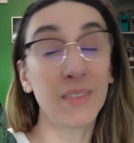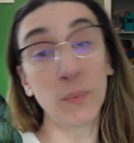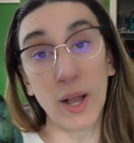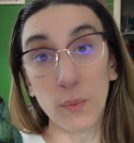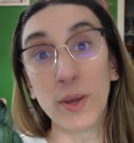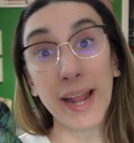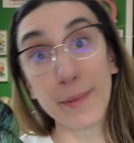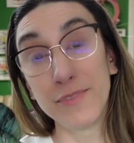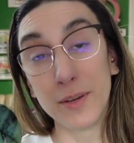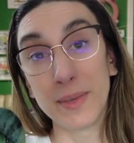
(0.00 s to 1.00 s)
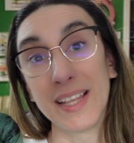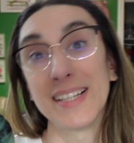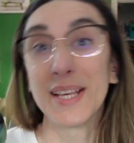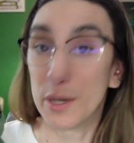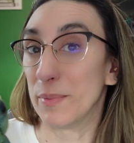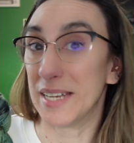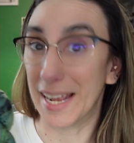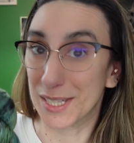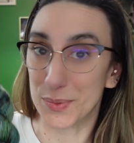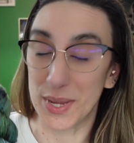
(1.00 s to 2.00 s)
well, when I'm filming this, it'll be
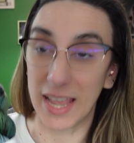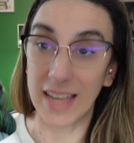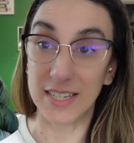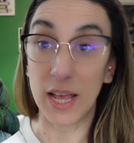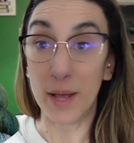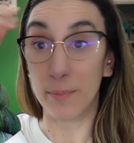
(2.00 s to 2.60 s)
next weekend,